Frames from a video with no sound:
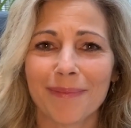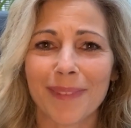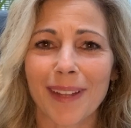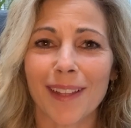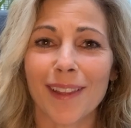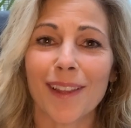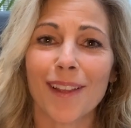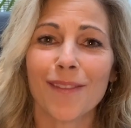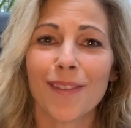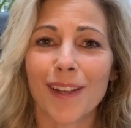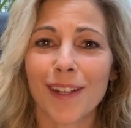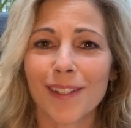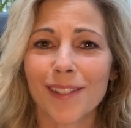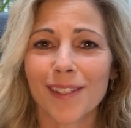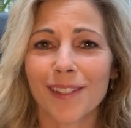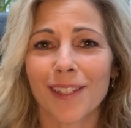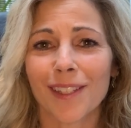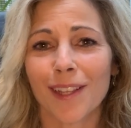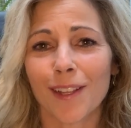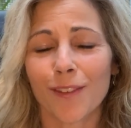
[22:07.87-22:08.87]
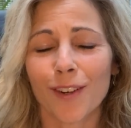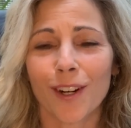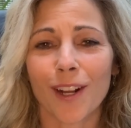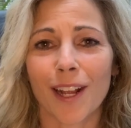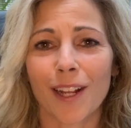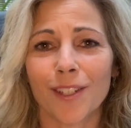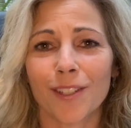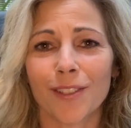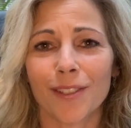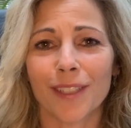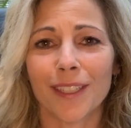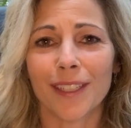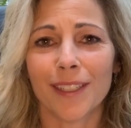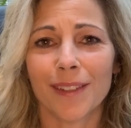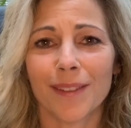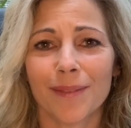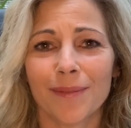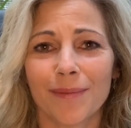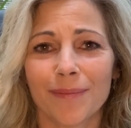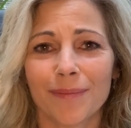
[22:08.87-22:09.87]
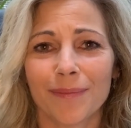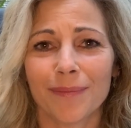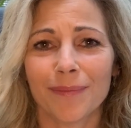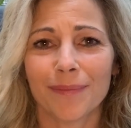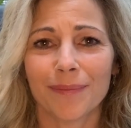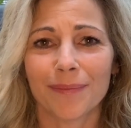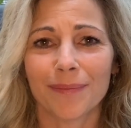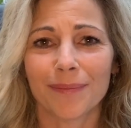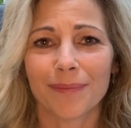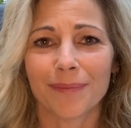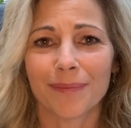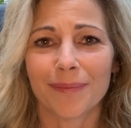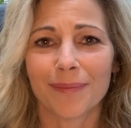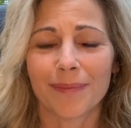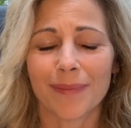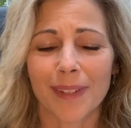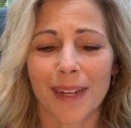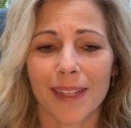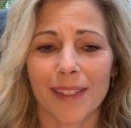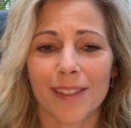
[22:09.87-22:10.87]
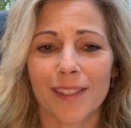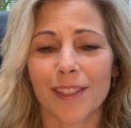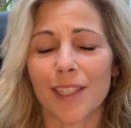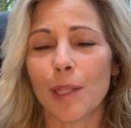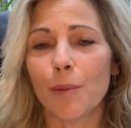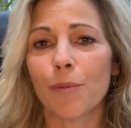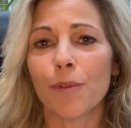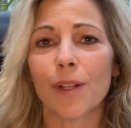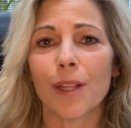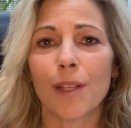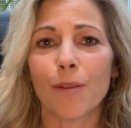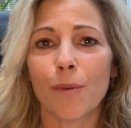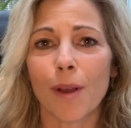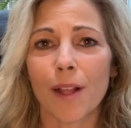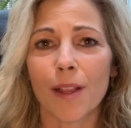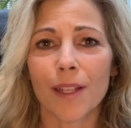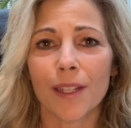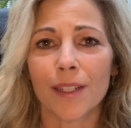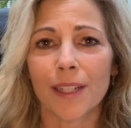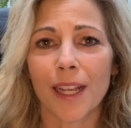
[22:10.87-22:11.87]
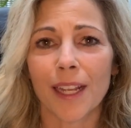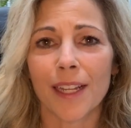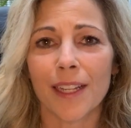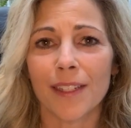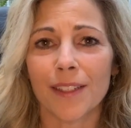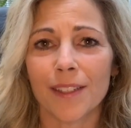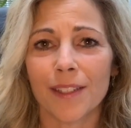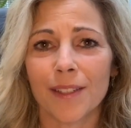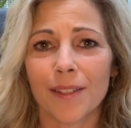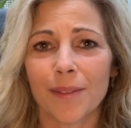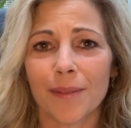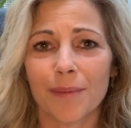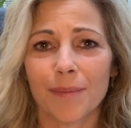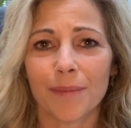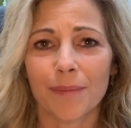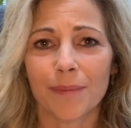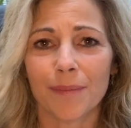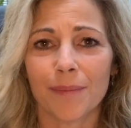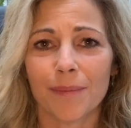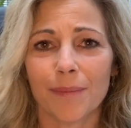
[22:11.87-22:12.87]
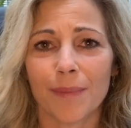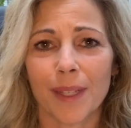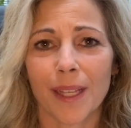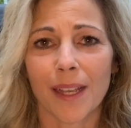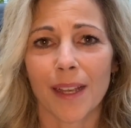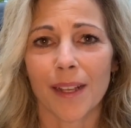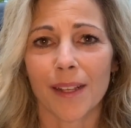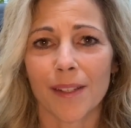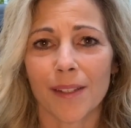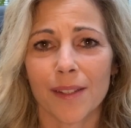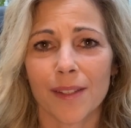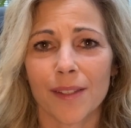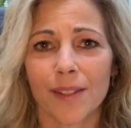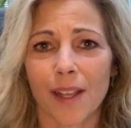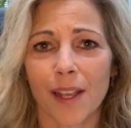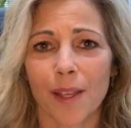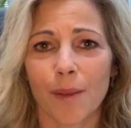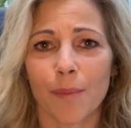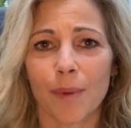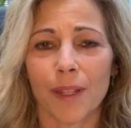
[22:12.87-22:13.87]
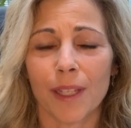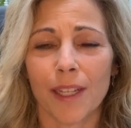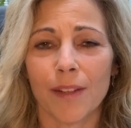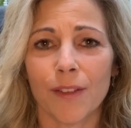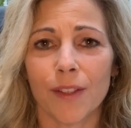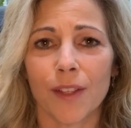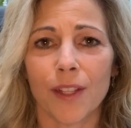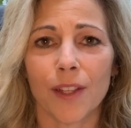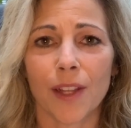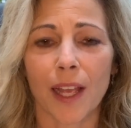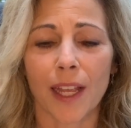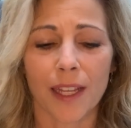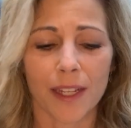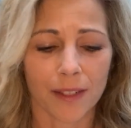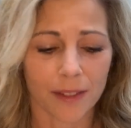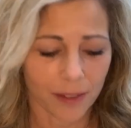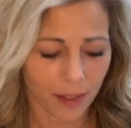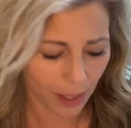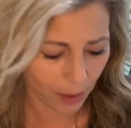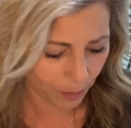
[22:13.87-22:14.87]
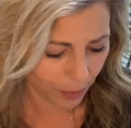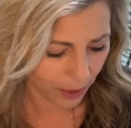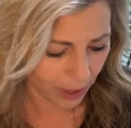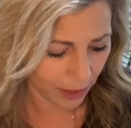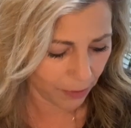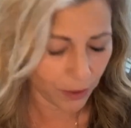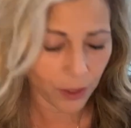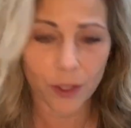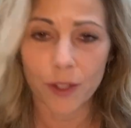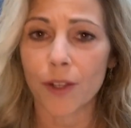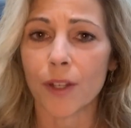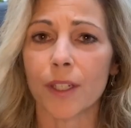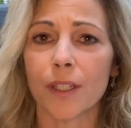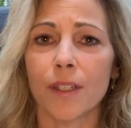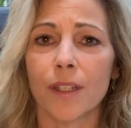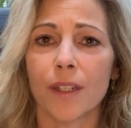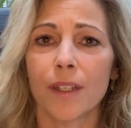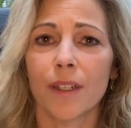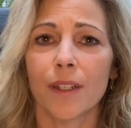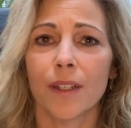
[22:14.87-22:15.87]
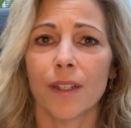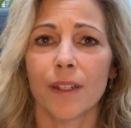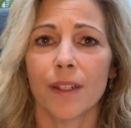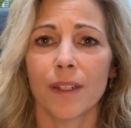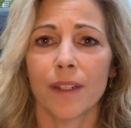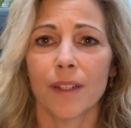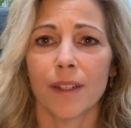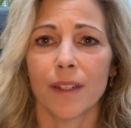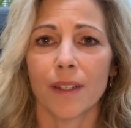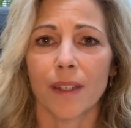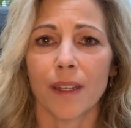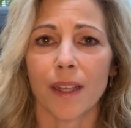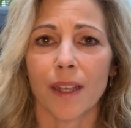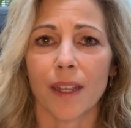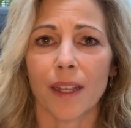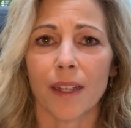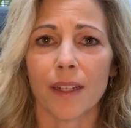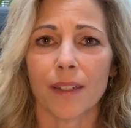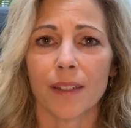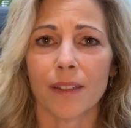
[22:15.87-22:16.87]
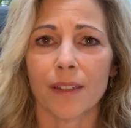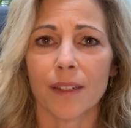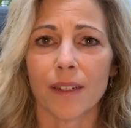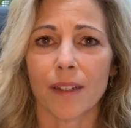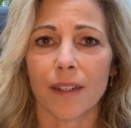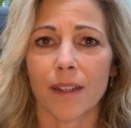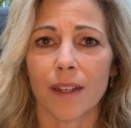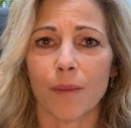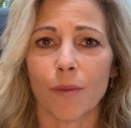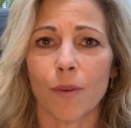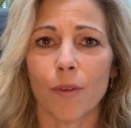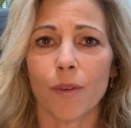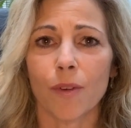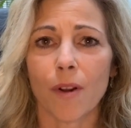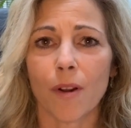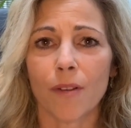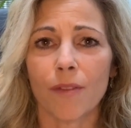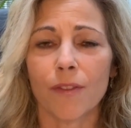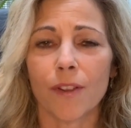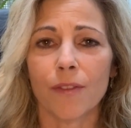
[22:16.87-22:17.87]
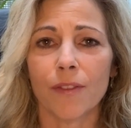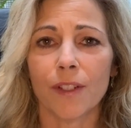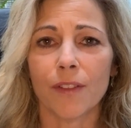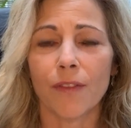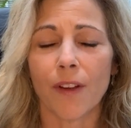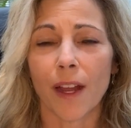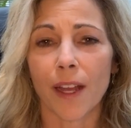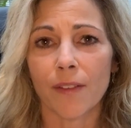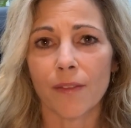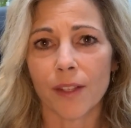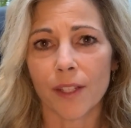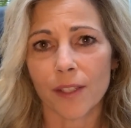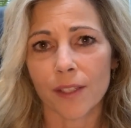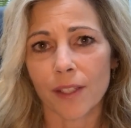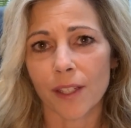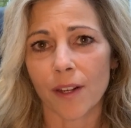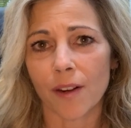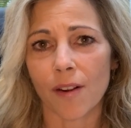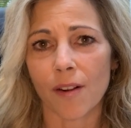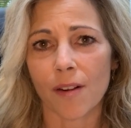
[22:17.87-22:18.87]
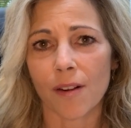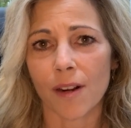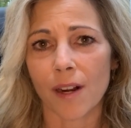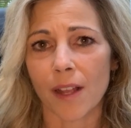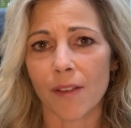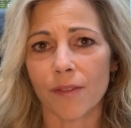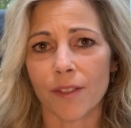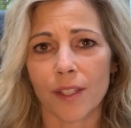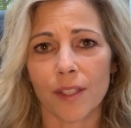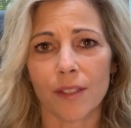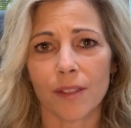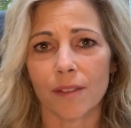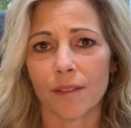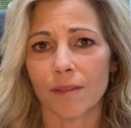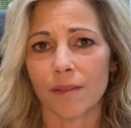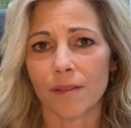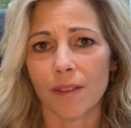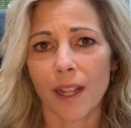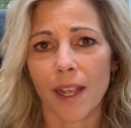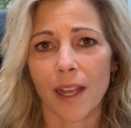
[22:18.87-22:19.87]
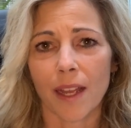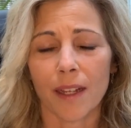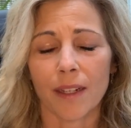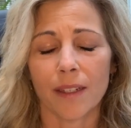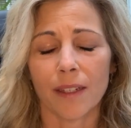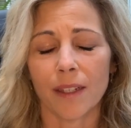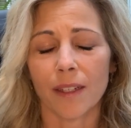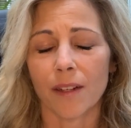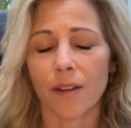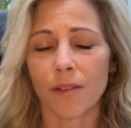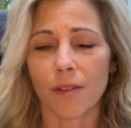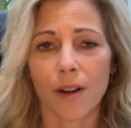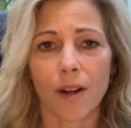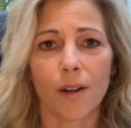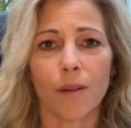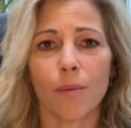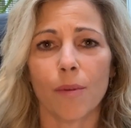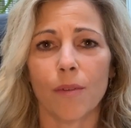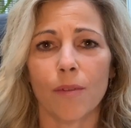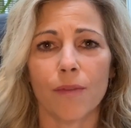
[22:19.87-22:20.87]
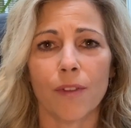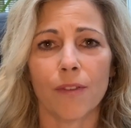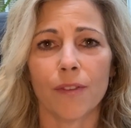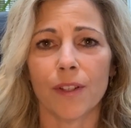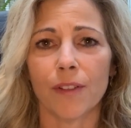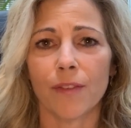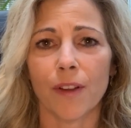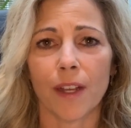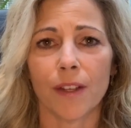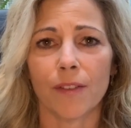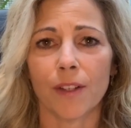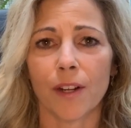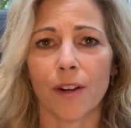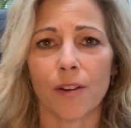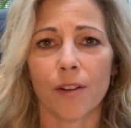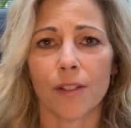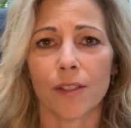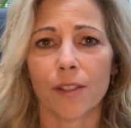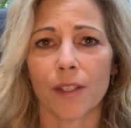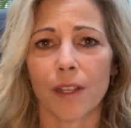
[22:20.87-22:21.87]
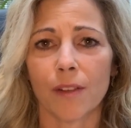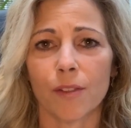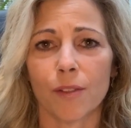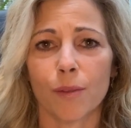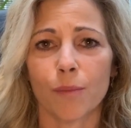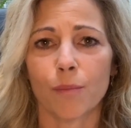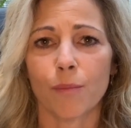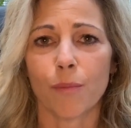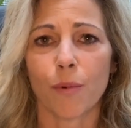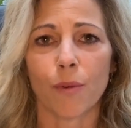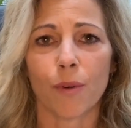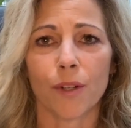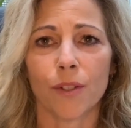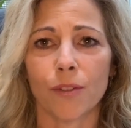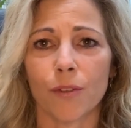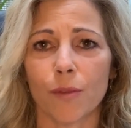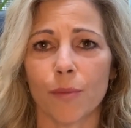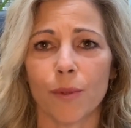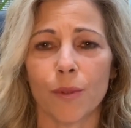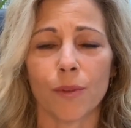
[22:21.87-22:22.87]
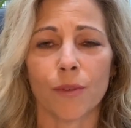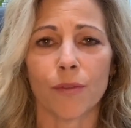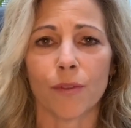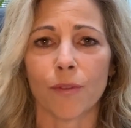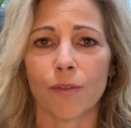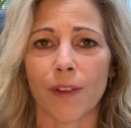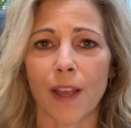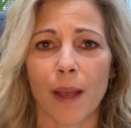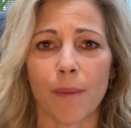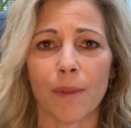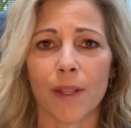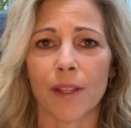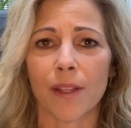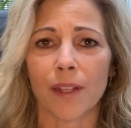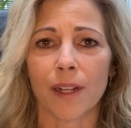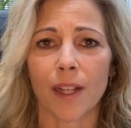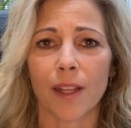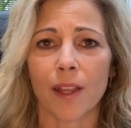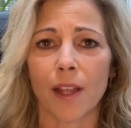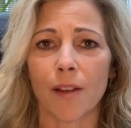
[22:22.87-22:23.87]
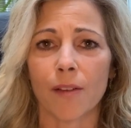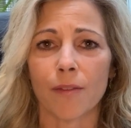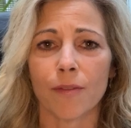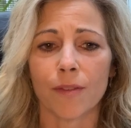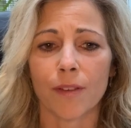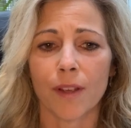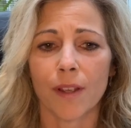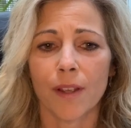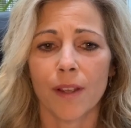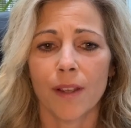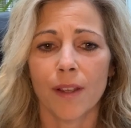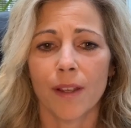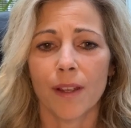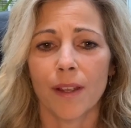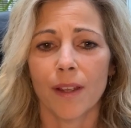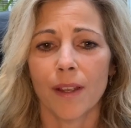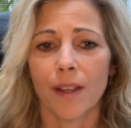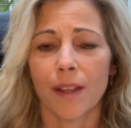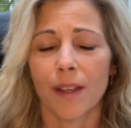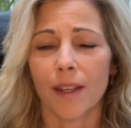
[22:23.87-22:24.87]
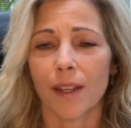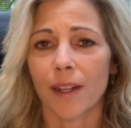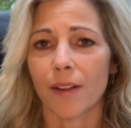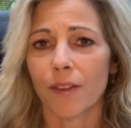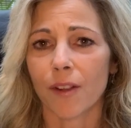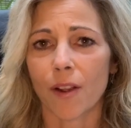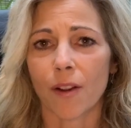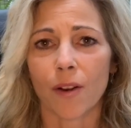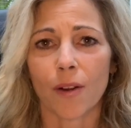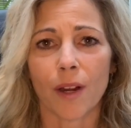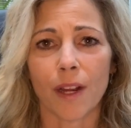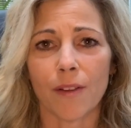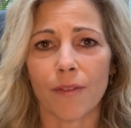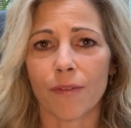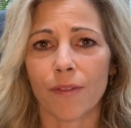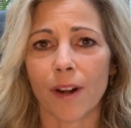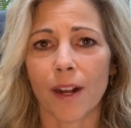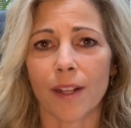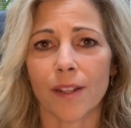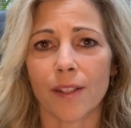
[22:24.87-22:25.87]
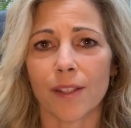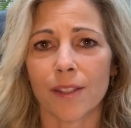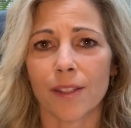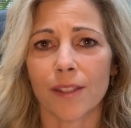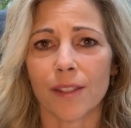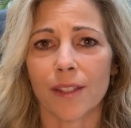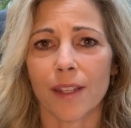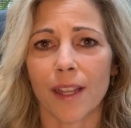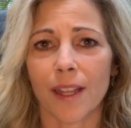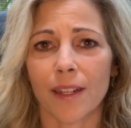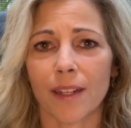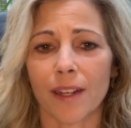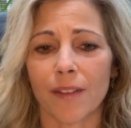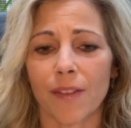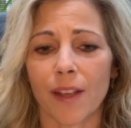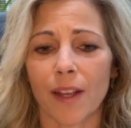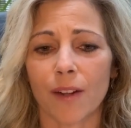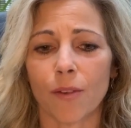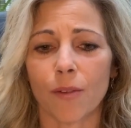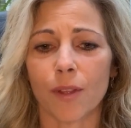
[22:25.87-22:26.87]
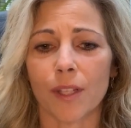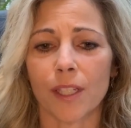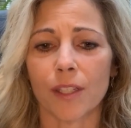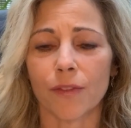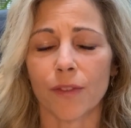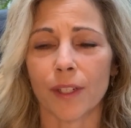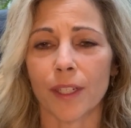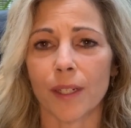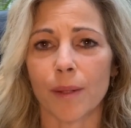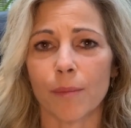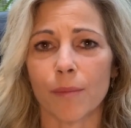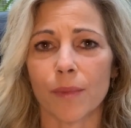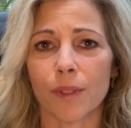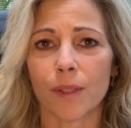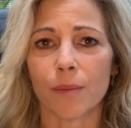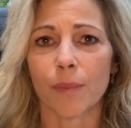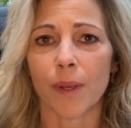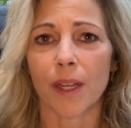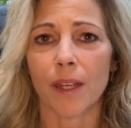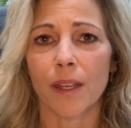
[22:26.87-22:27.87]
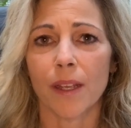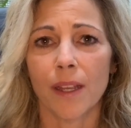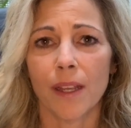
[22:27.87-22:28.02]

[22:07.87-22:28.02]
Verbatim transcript: I love us. I love our country. I sleep really well at night because I believe in the light. I believe in good. And I'm going on 55 this year, and I've just had incredible 55 years. I was born into a beautiful family that I love. I've got great friends, and I've had all these freedoms, but